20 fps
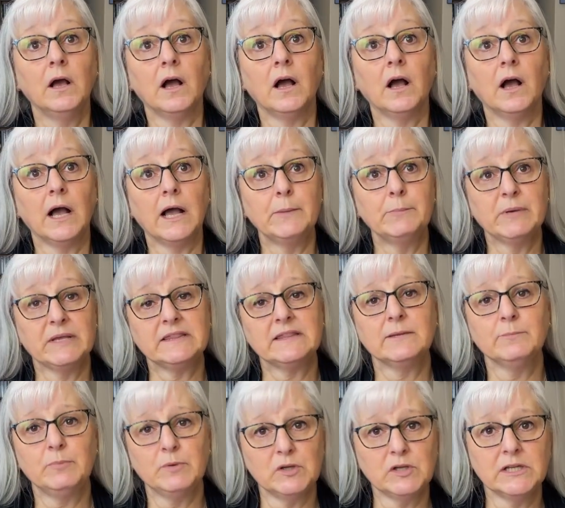I bit
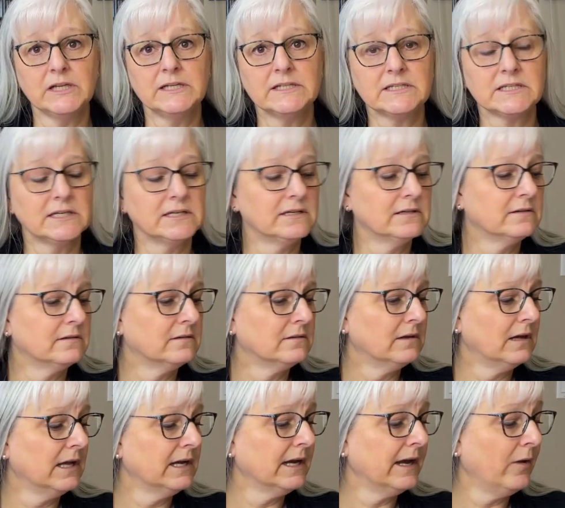the bullet
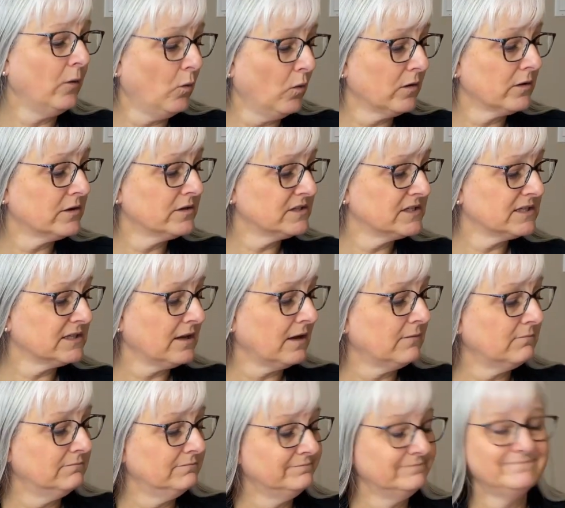and I ordered
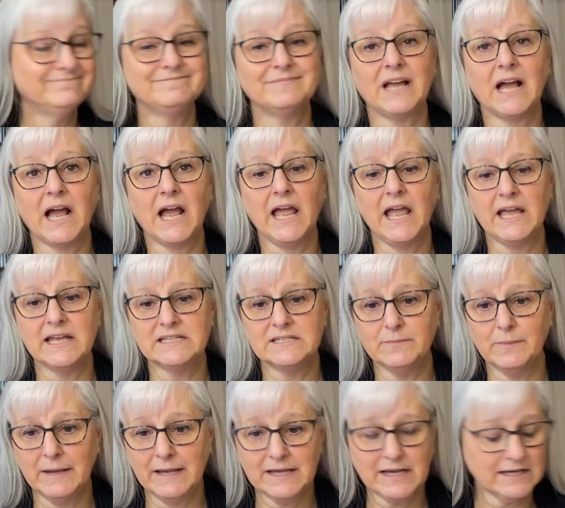some. I had to
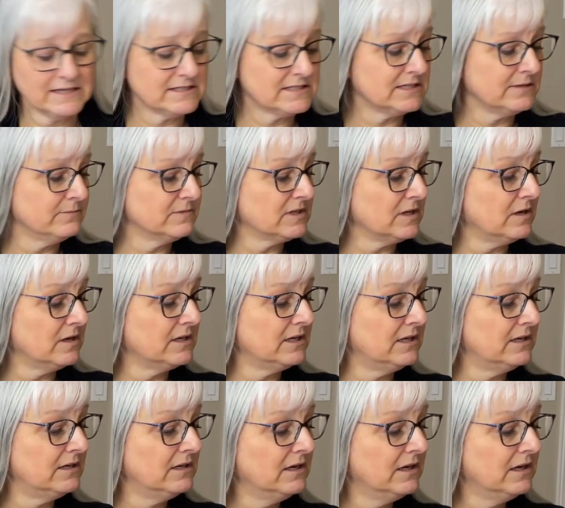pay customs on it.